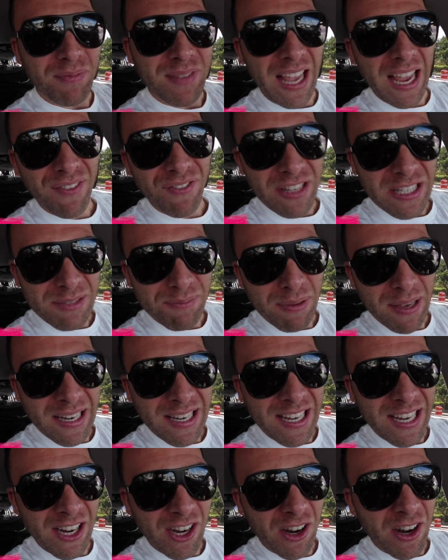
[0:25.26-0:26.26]

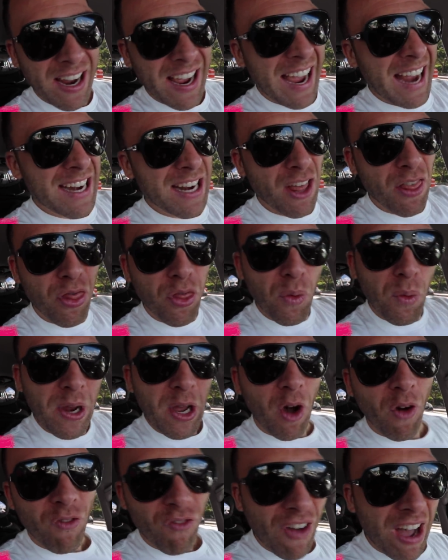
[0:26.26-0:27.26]
Davidsbeenhere in the
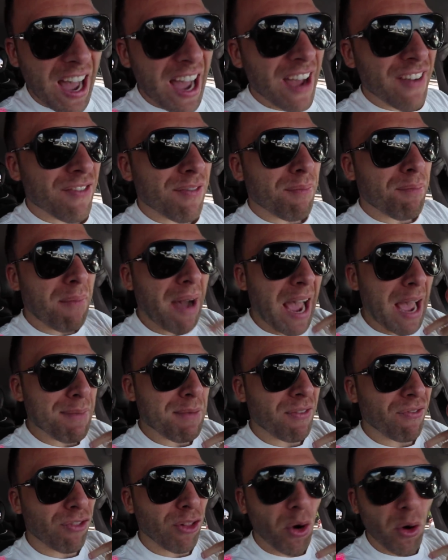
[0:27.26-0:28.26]
305
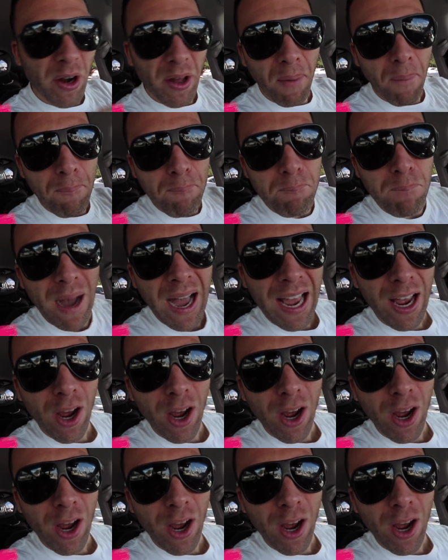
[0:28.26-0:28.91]
Miami, Florida, my